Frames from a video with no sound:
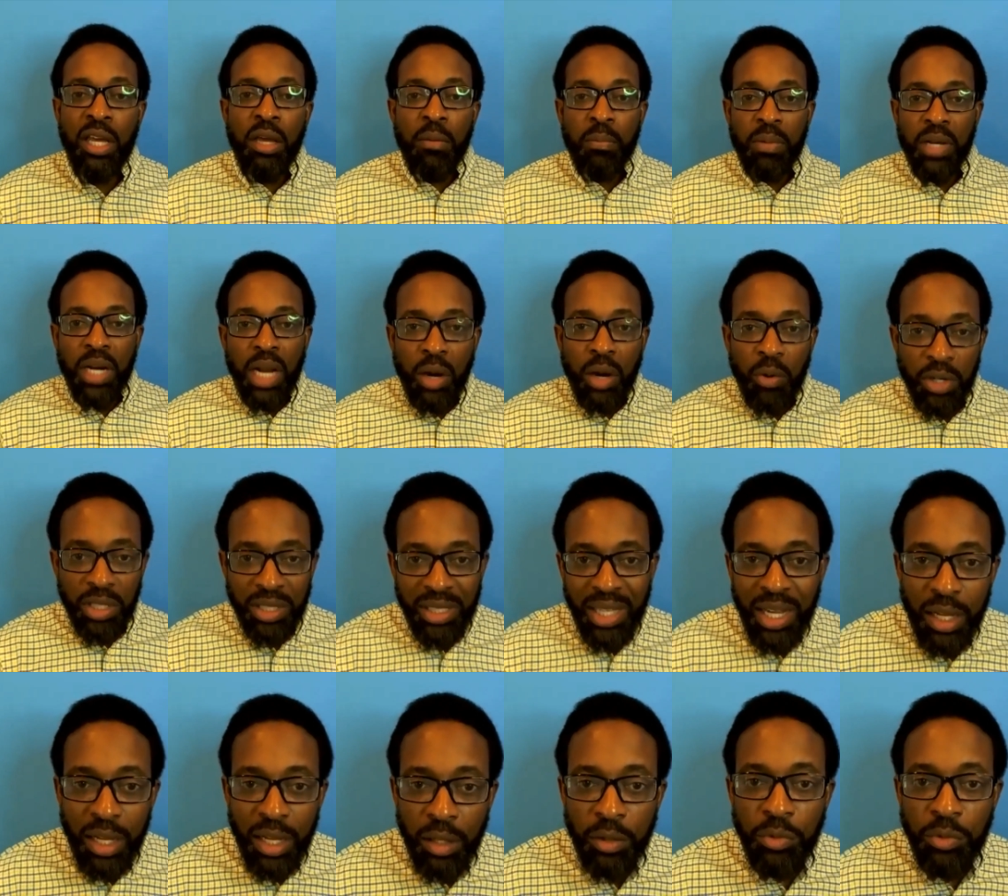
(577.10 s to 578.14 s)
but
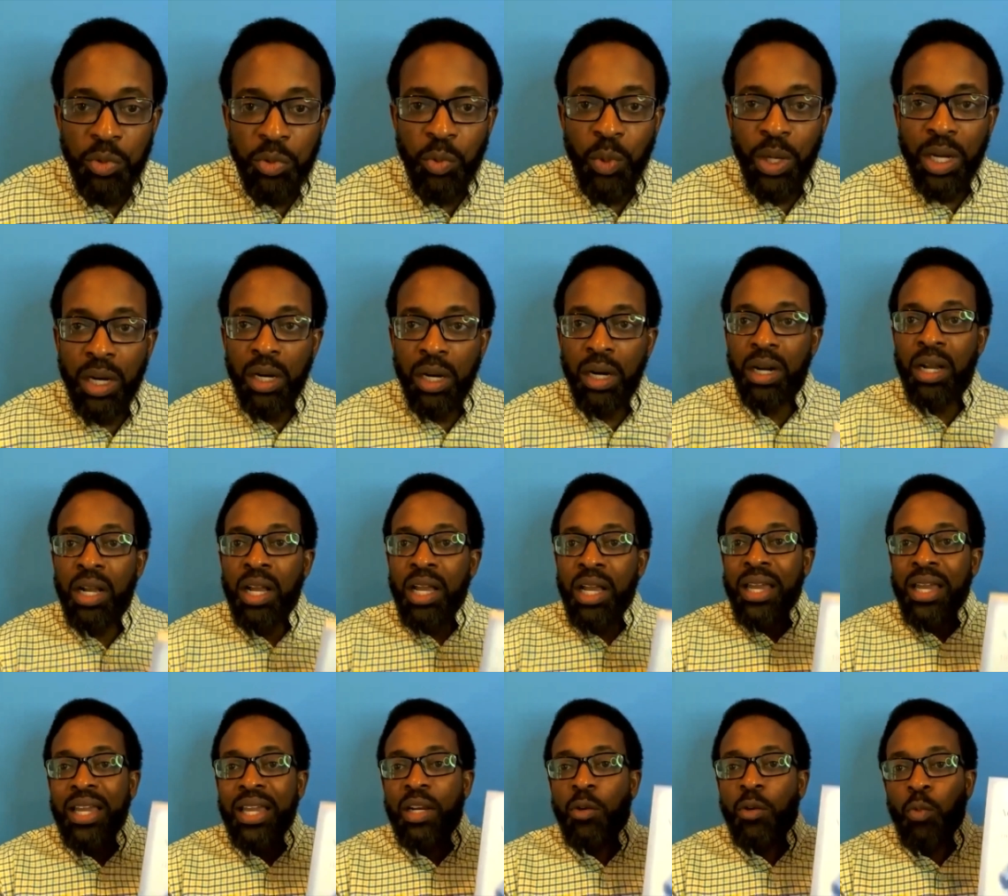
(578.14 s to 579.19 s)
ourselves. We are
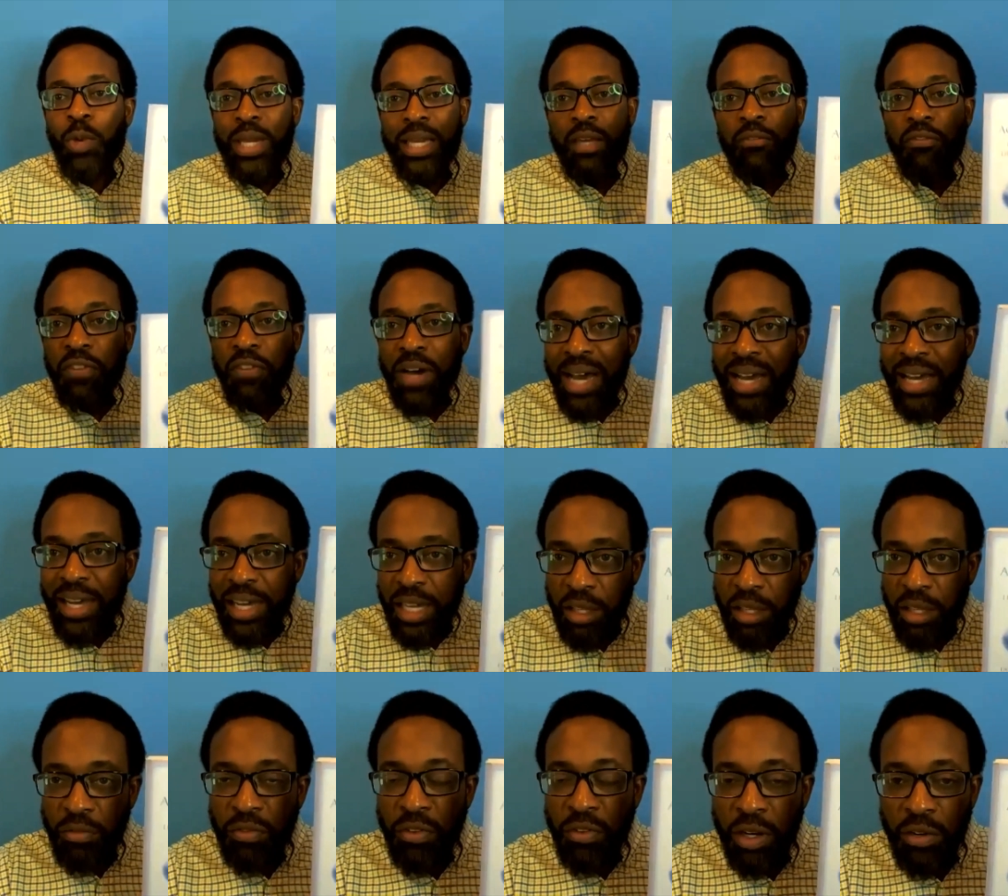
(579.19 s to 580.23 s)
in week
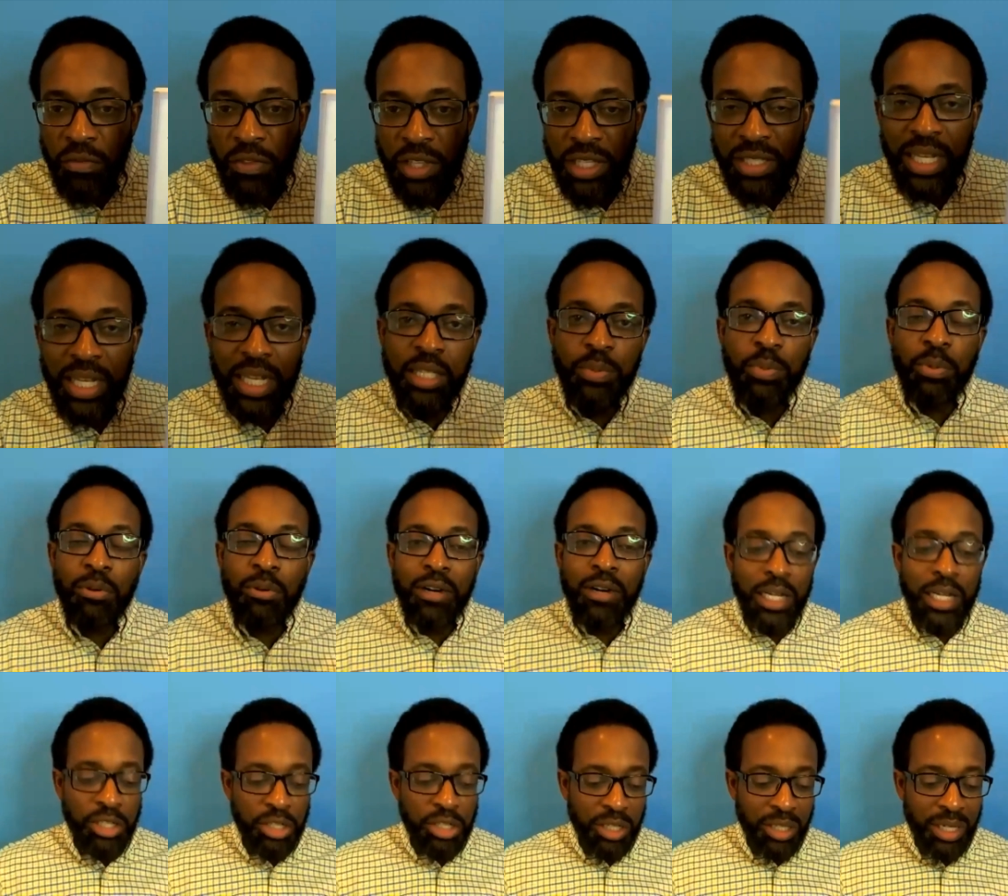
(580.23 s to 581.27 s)
5 of this
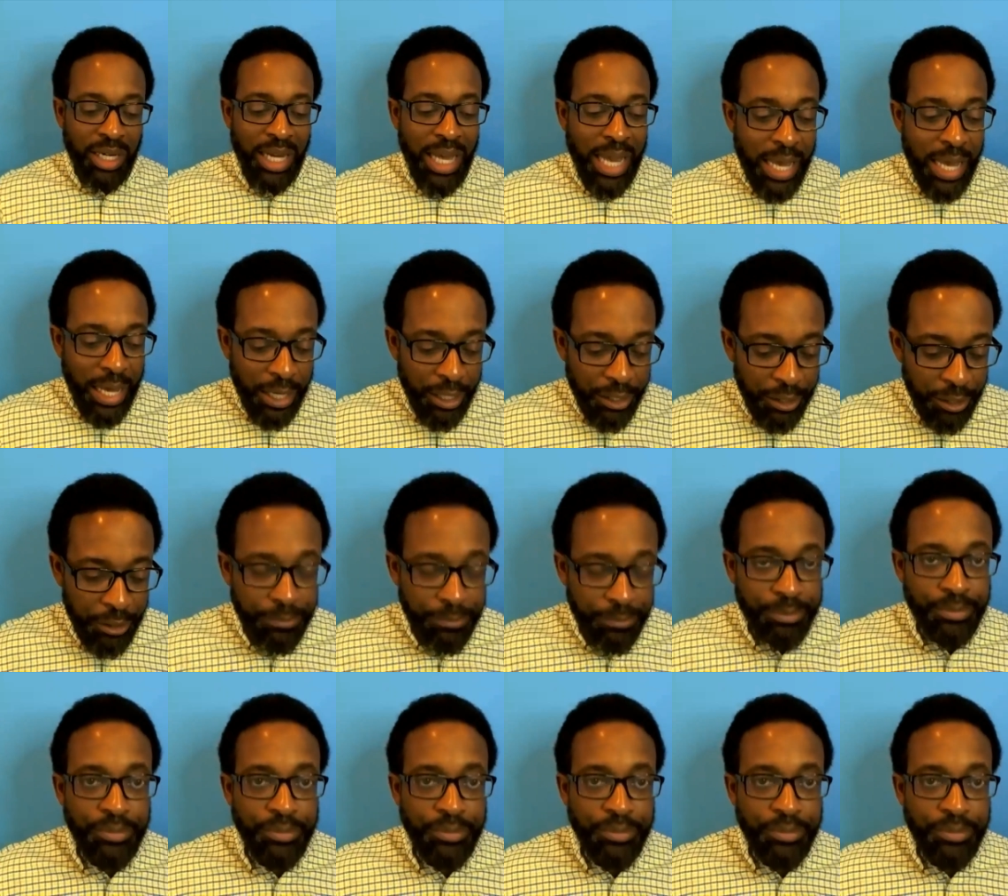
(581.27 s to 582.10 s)
exploration, and